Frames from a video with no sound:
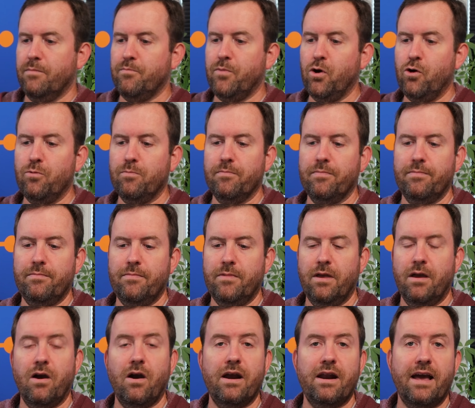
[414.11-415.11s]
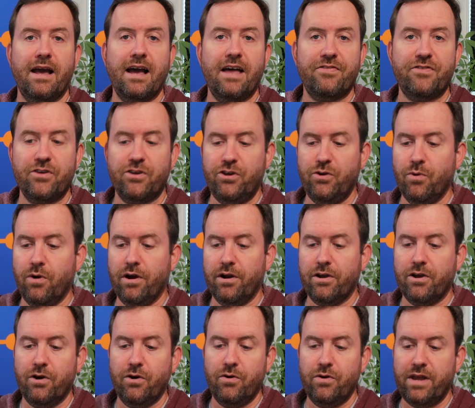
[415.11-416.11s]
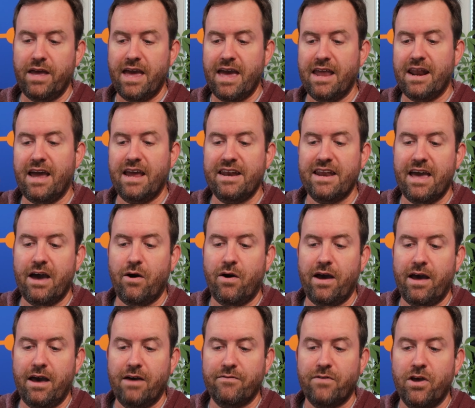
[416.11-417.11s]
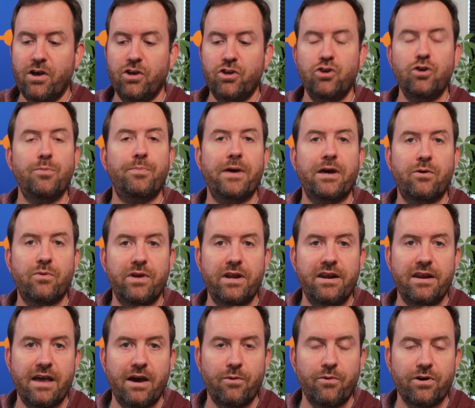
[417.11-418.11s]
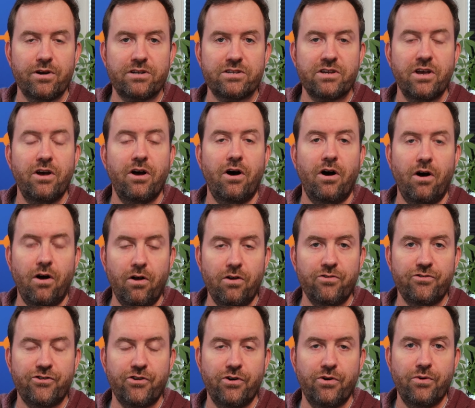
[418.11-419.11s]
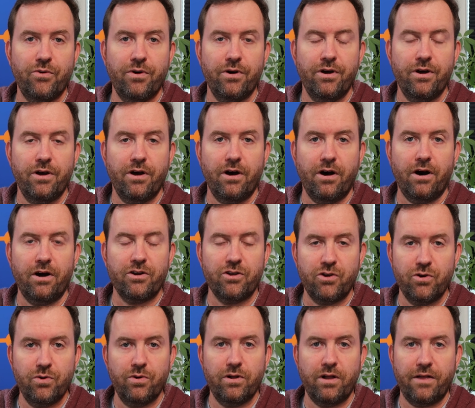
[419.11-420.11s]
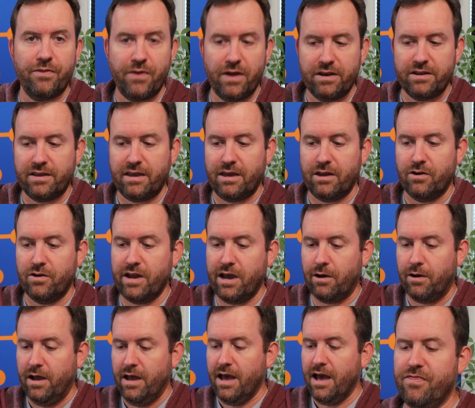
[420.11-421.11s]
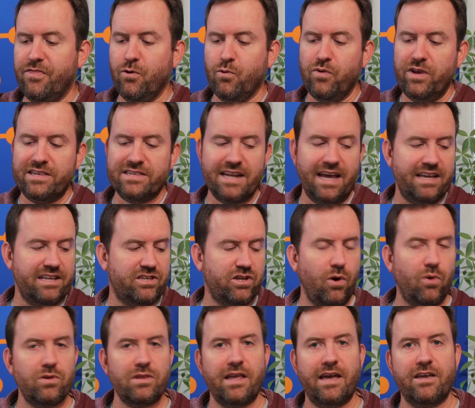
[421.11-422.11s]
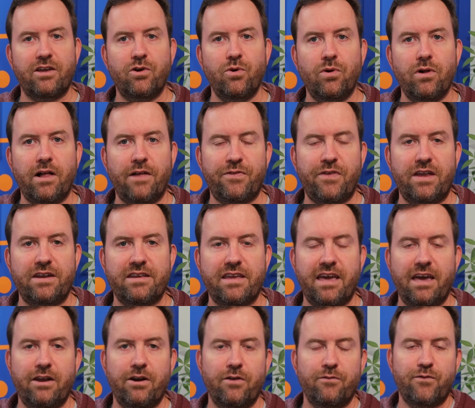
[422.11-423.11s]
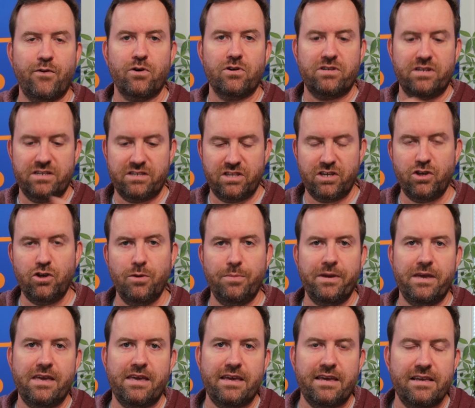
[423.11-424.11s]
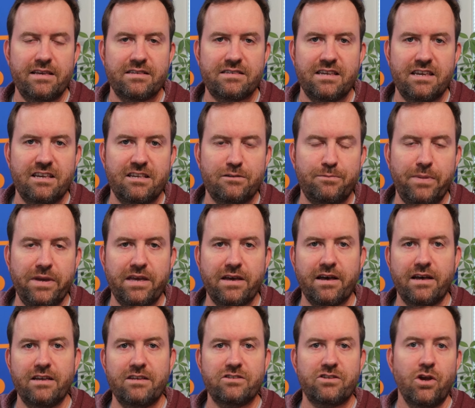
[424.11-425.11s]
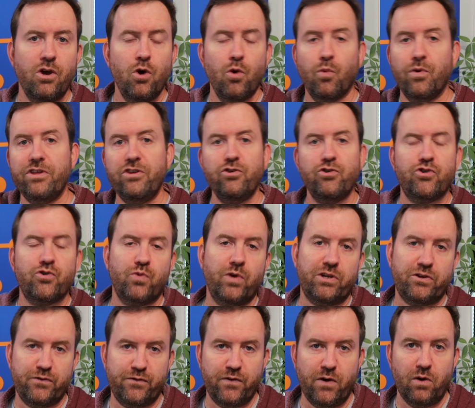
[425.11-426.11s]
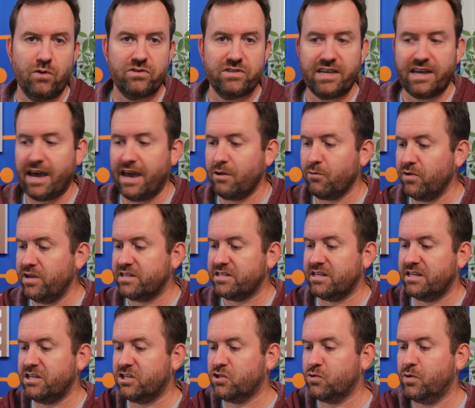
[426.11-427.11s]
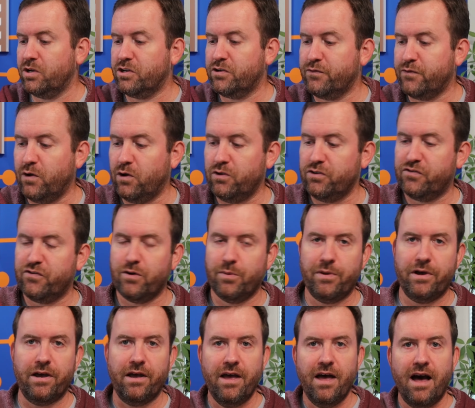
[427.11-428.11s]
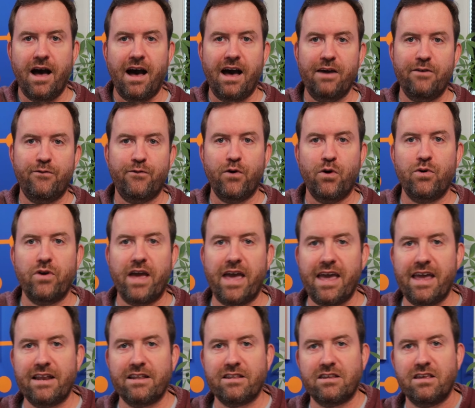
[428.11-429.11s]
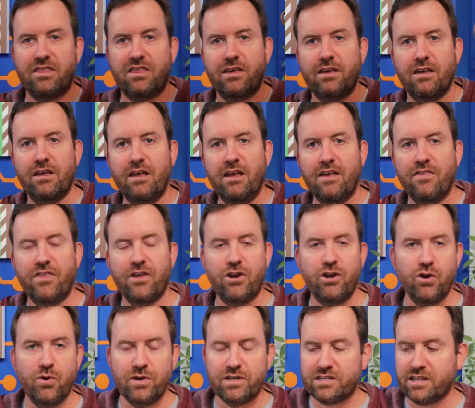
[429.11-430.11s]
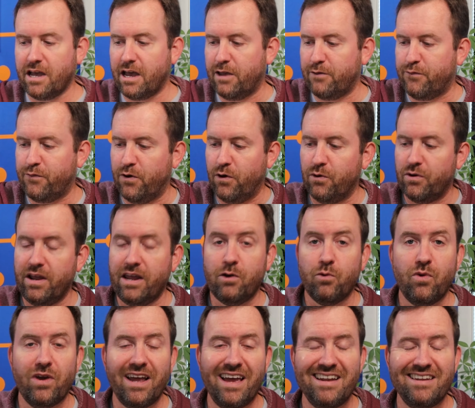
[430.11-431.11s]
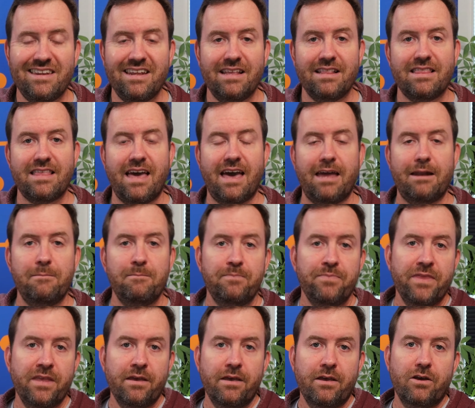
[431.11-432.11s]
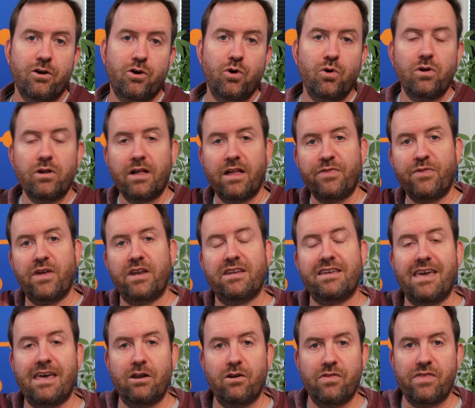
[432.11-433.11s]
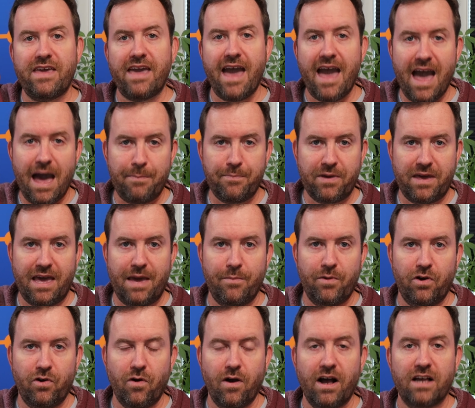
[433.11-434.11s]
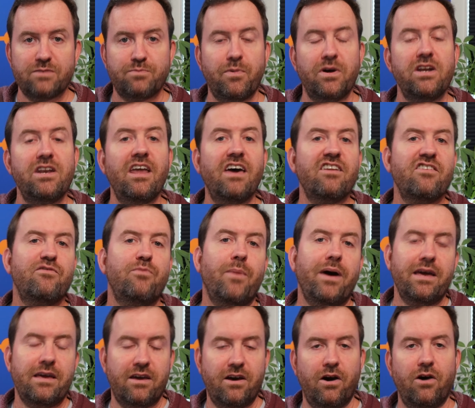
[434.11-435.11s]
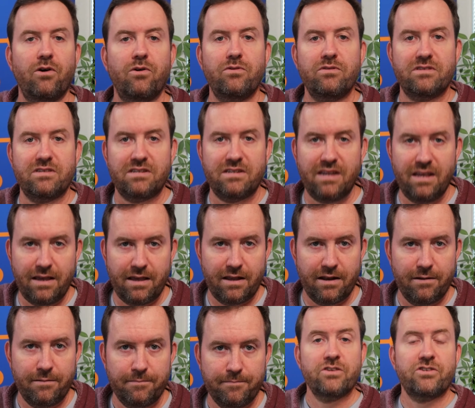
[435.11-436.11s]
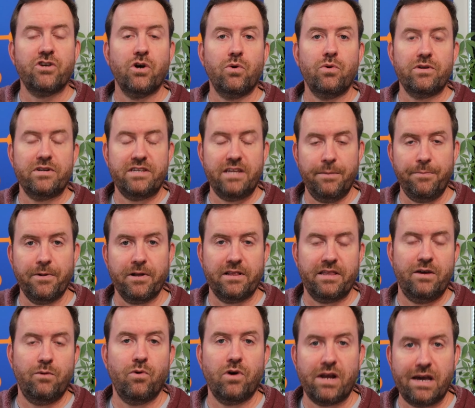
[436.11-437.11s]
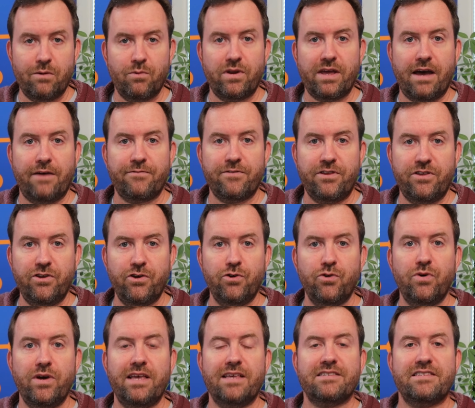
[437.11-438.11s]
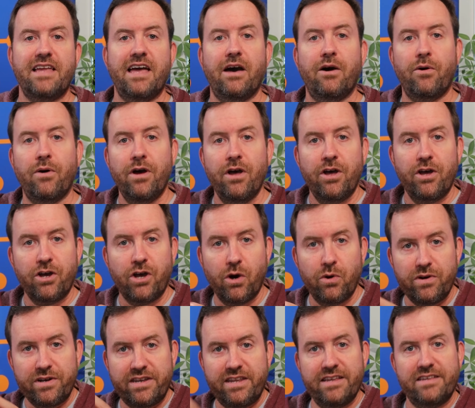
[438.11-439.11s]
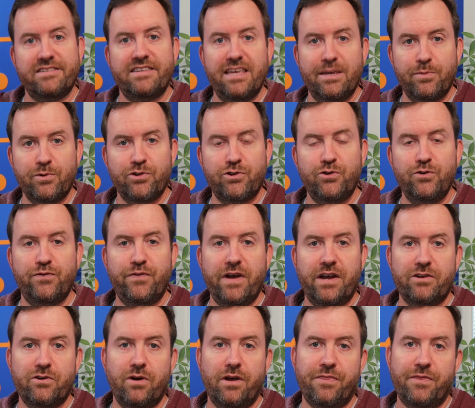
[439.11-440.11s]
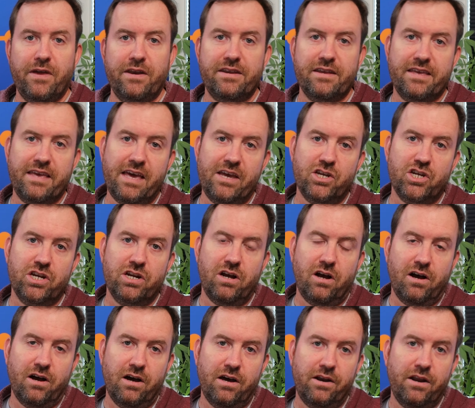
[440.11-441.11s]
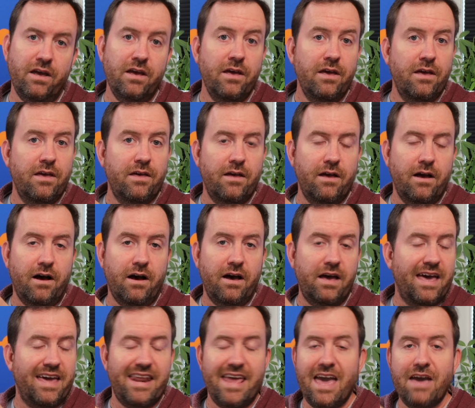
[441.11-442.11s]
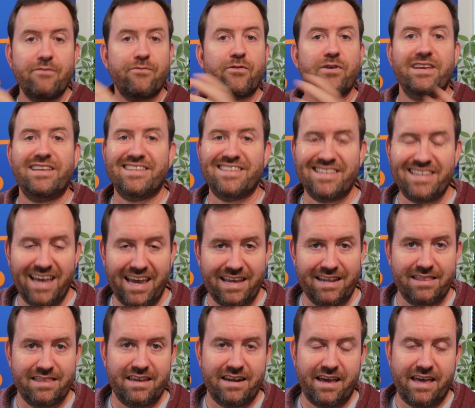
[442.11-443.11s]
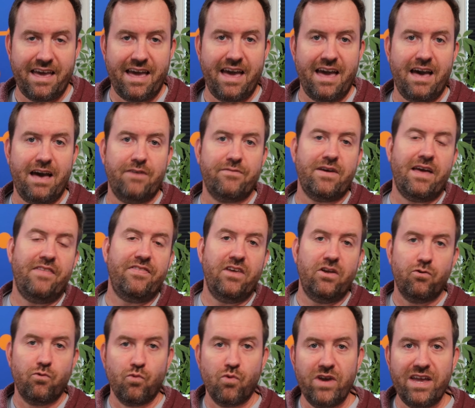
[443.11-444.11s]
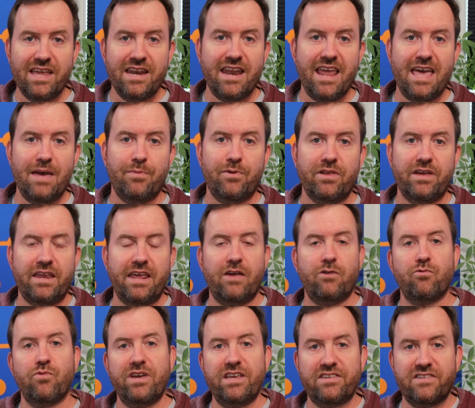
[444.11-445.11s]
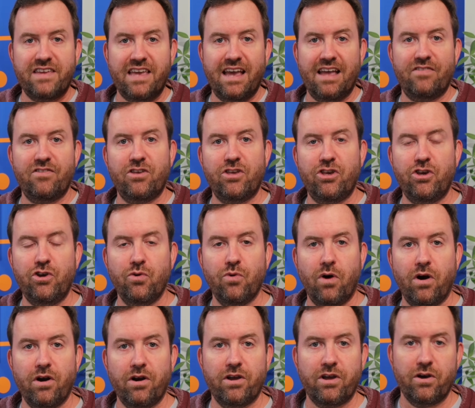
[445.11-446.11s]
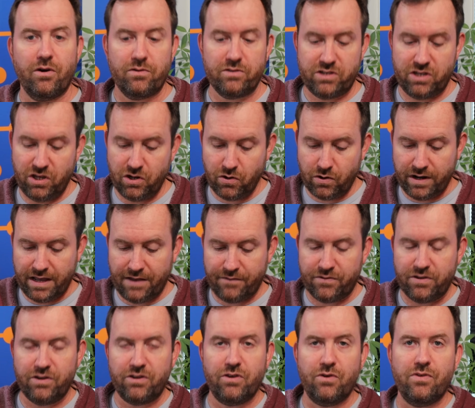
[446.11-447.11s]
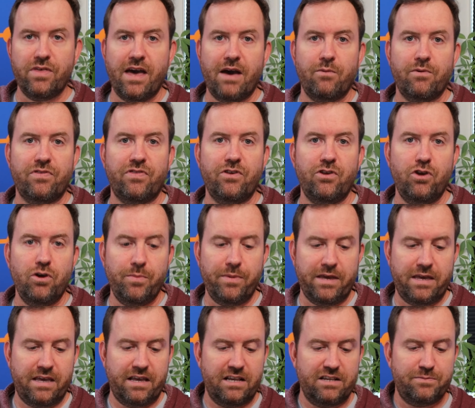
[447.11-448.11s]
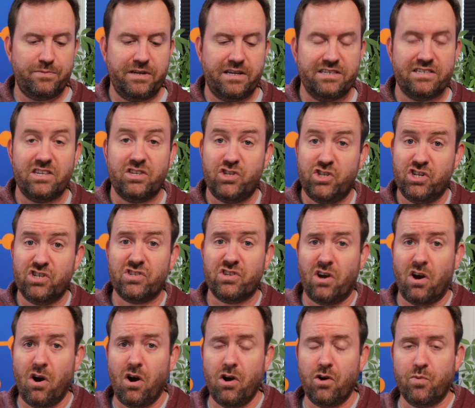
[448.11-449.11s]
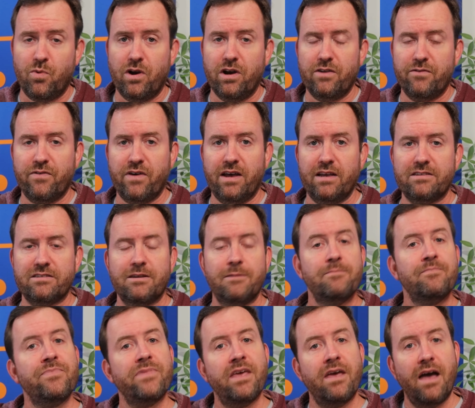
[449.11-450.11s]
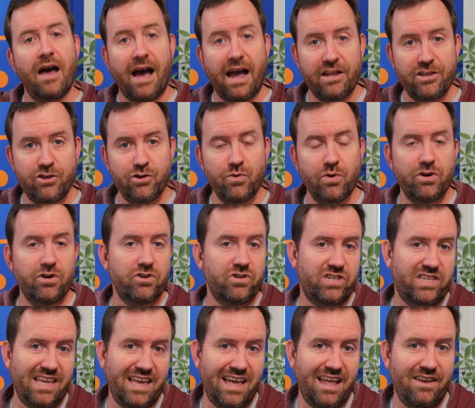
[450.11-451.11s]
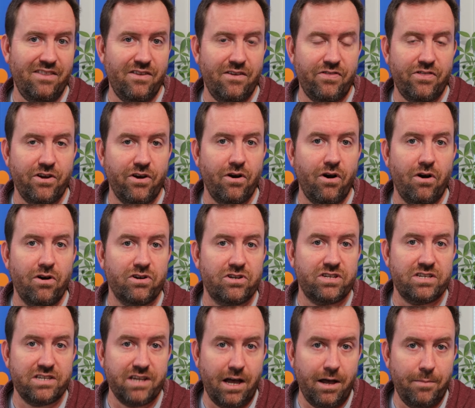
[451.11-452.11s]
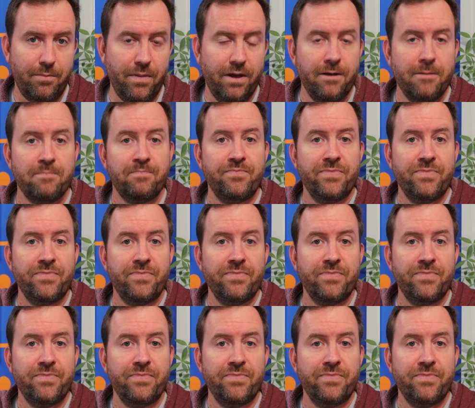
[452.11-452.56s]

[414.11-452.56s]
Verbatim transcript: Boom. All right, I got the QR code, and I now have Ubiquiti Networks also on Google Authenticator. Now, the reason I don't like Google Authenticator versus the YubiKeys is because when you switch phones, like I recently switched phones from an iPhone 8 to the newest iPhone, and when I did that, Google Authenticator, the app, came across, but none of my codes did. So typically what I would have to do is now go disable 2-factor authentication on at every site that I have and then re-enable it and rescan the QR code. So you don't have to do that with the YubiKeys because it's just a hardware device. I do understand that there are some